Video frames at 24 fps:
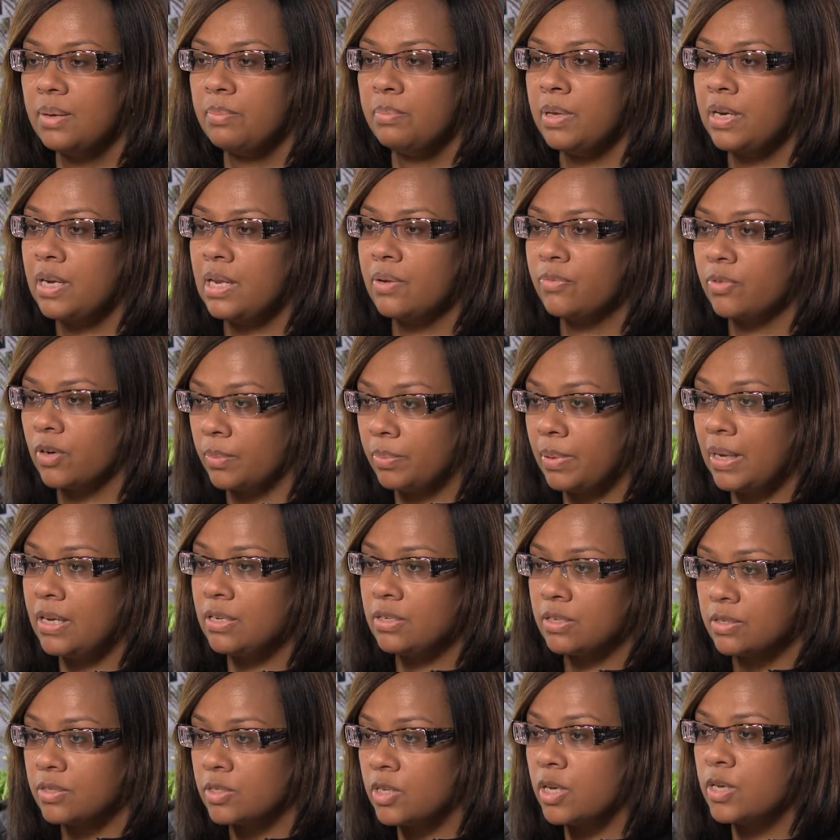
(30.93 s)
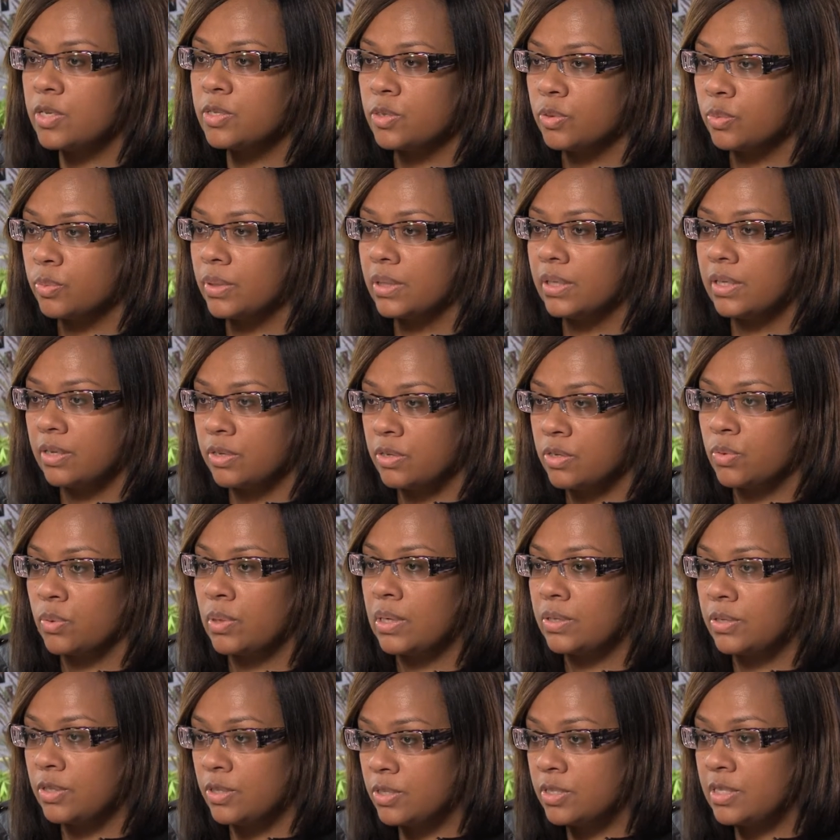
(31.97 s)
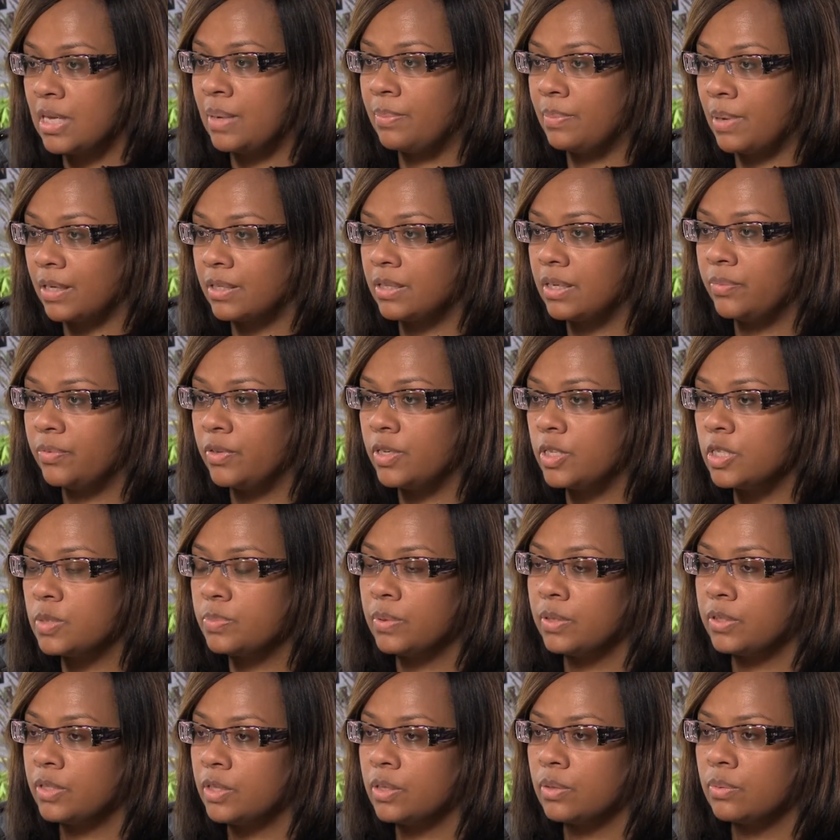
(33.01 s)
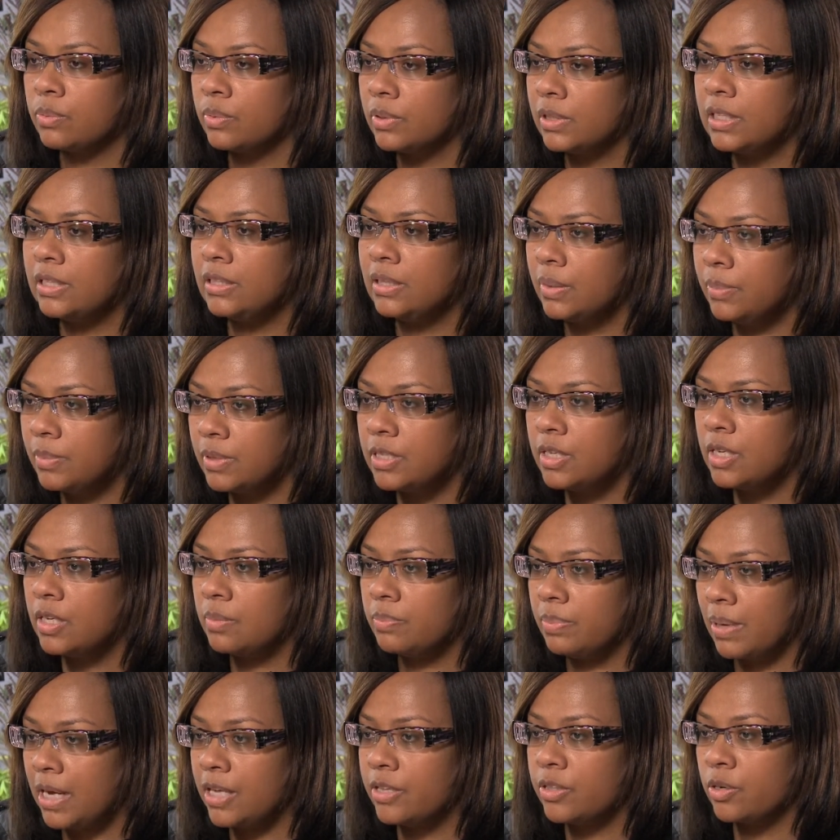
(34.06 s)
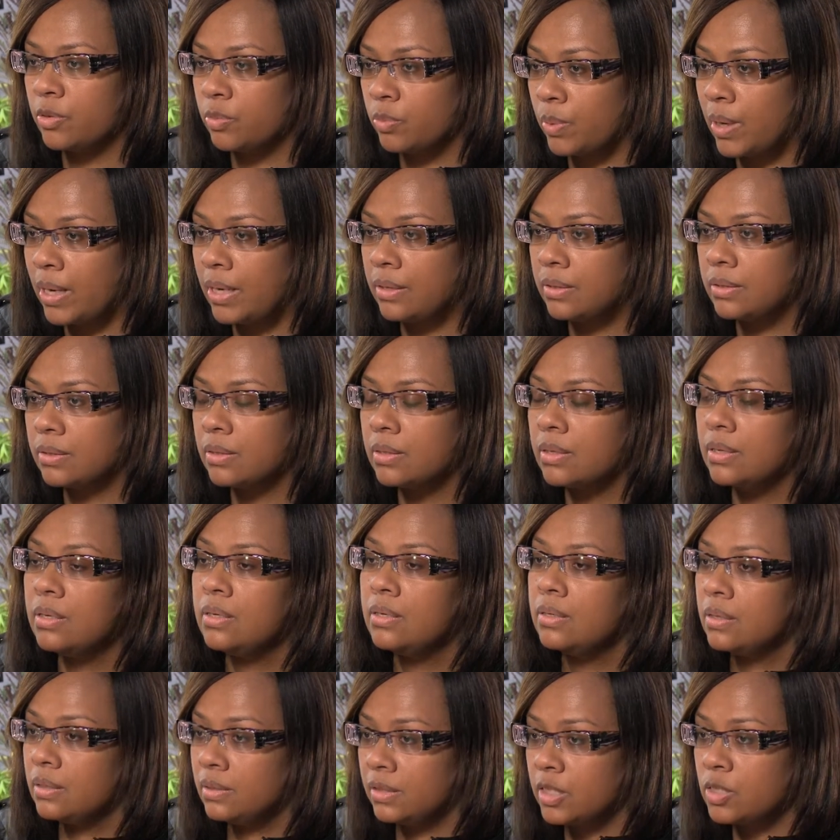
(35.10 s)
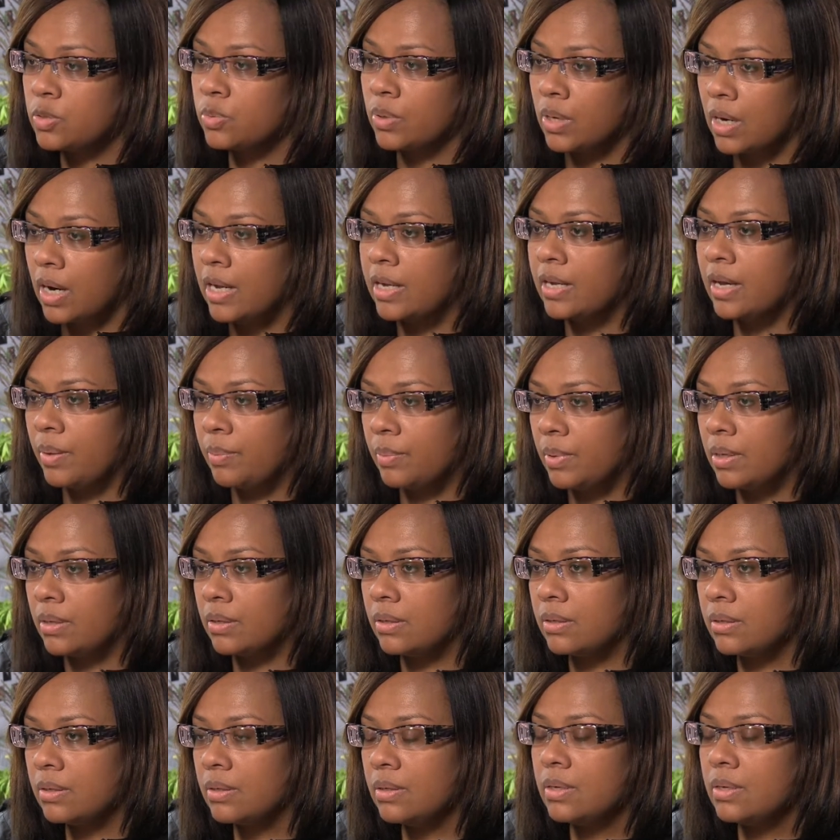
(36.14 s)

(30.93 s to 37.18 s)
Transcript: Many of our patients also really enjoy these same activities, but they're really limited by their weight. And that's where I come in.